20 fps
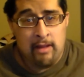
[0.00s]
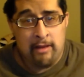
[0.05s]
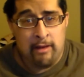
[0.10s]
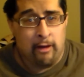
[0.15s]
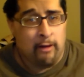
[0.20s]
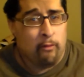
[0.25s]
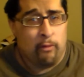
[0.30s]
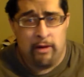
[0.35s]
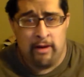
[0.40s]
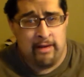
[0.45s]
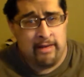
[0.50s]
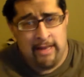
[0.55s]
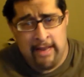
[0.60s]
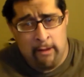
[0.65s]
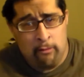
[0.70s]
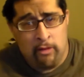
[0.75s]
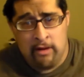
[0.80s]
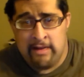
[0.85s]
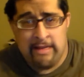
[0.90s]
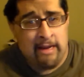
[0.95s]
They were
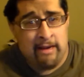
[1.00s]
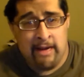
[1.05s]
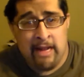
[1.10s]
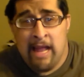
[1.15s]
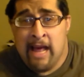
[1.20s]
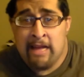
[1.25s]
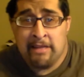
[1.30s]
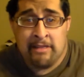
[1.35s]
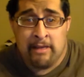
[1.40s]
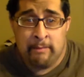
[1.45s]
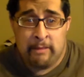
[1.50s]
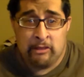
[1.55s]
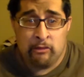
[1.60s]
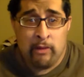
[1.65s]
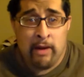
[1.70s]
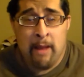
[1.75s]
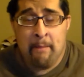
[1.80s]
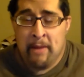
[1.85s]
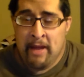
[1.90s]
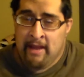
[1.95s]
they weren't there last time is
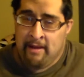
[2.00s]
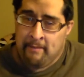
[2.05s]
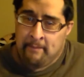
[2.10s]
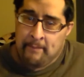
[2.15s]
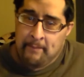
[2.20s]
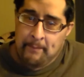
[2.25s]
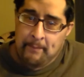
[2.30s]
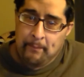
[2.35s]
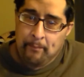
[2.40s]
what I mean.